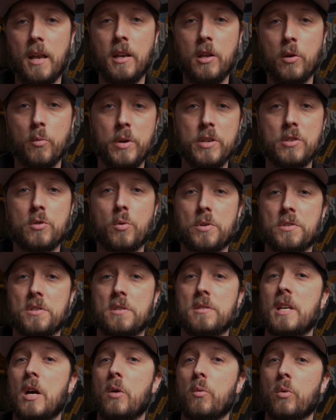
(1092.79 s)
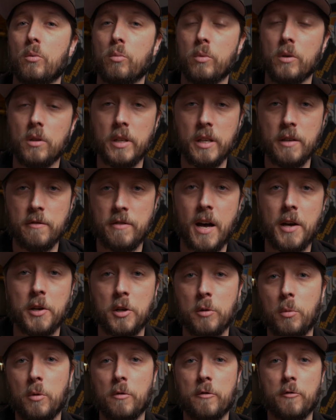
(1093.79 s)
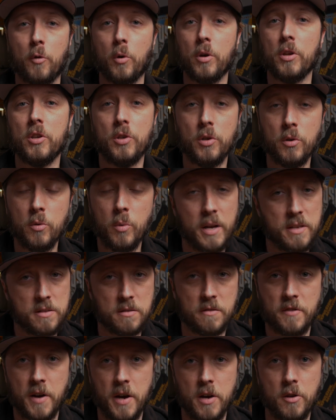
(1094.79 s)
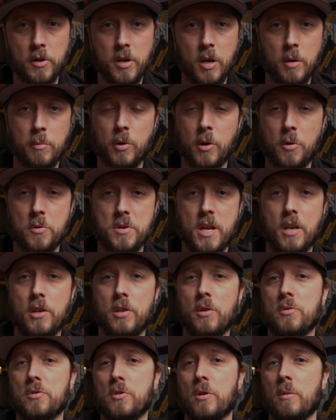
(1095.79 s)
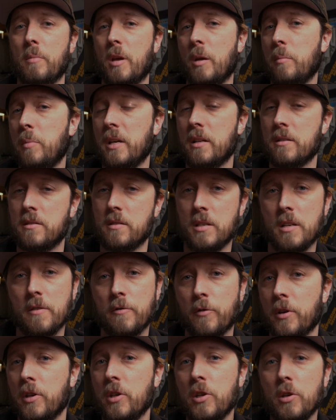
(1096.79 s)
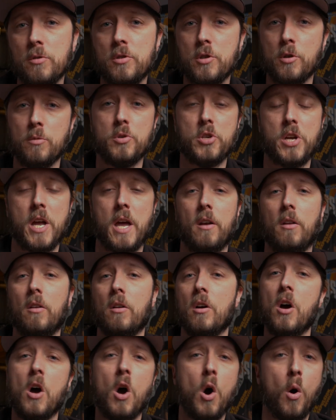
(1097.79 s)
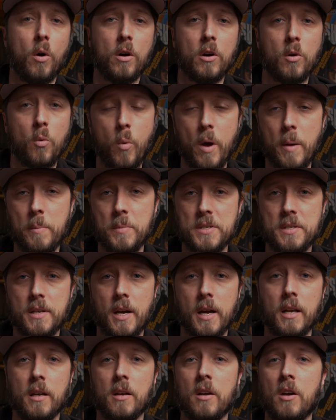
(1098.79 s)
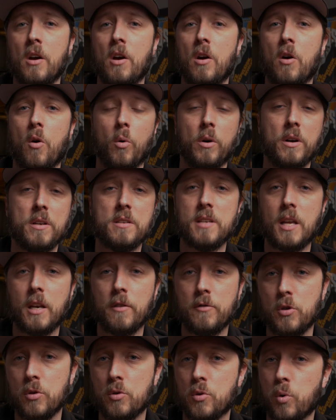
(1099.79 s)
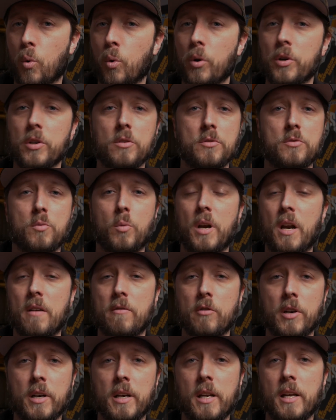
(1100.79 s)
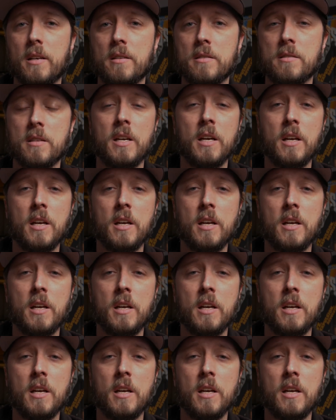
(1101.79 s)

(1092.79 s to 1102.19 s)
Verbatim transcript: any resources that were really valuable for you as a Final Cut Pro X user. Maybe it's a different YouTube channel, or a website, or a set of tutorials, whatever it is.